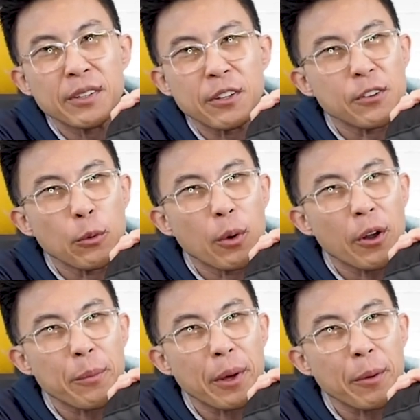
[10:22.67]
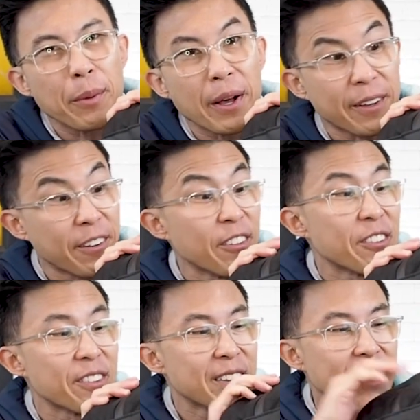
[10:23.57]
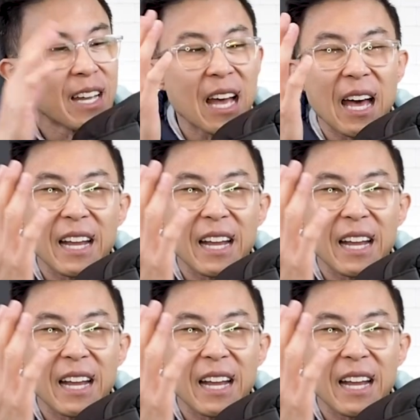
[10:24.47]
There's no water bottle pocket on this thing,